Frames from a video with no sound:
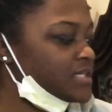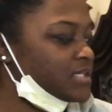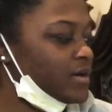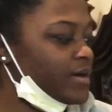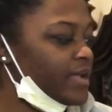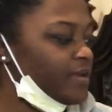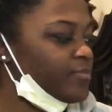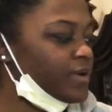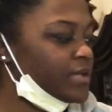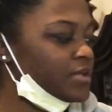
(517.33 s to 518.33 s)
to go ahead and
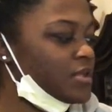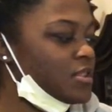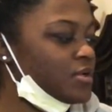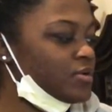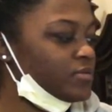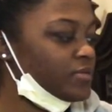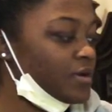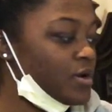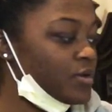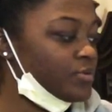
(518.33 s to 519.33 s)
break the
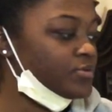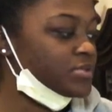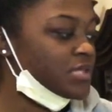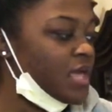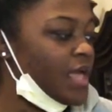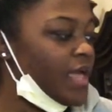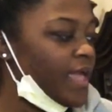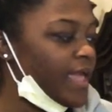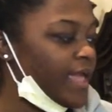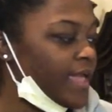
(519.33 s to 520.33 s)
cones
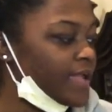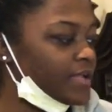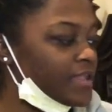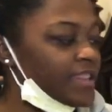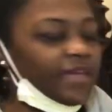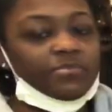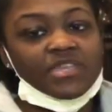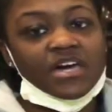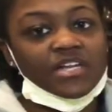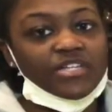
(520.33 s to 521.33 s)
and clamp the
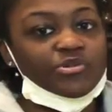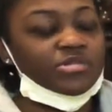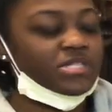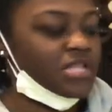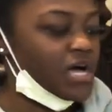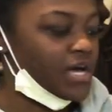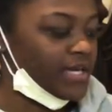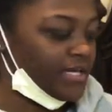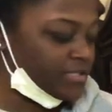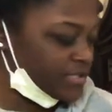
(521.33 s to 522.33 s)
unused
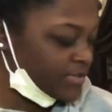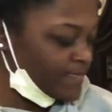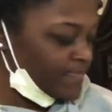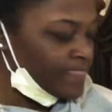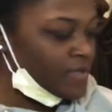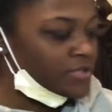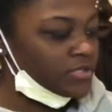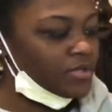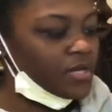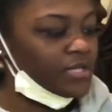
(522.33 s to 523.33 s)
lines.
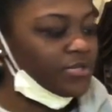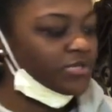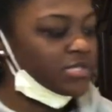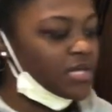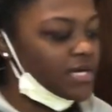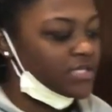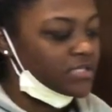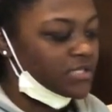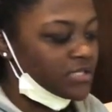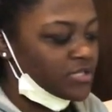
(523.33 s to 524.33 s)
So the unused lines
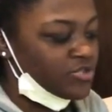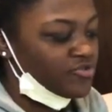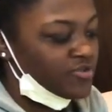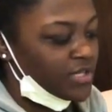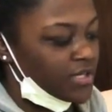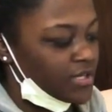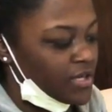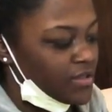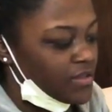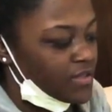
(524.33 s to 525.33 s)
is this green,
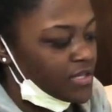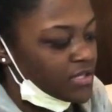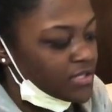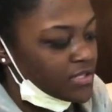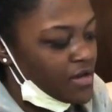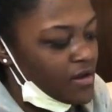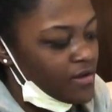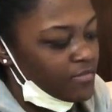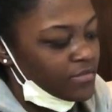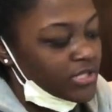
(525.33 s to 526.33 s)
and then there's
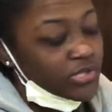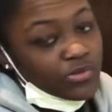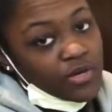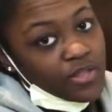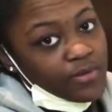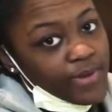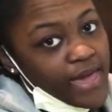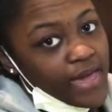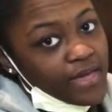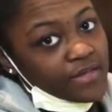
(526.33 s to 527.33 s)
these 2 other
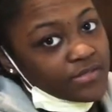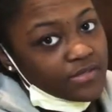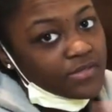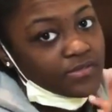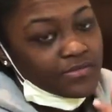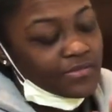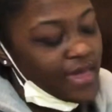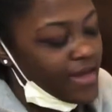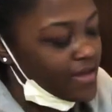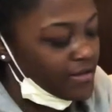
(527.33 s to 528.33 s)
bags
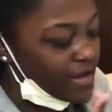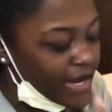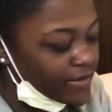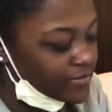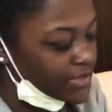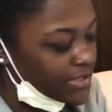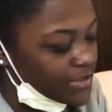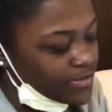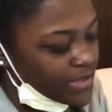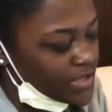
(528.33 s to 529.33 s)
that I don't
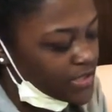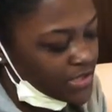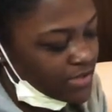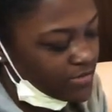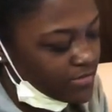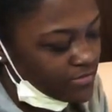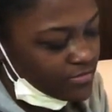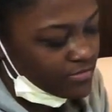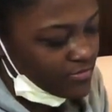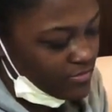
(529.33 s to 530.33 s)
need because
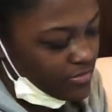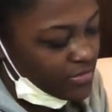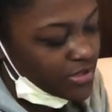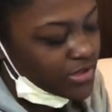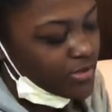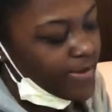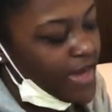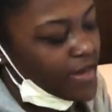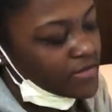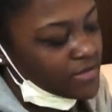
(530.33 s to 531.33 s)
there's no
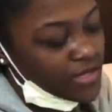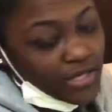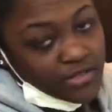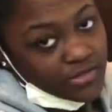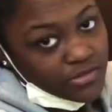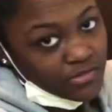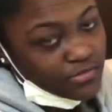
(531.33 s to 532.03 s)
bags connected to them.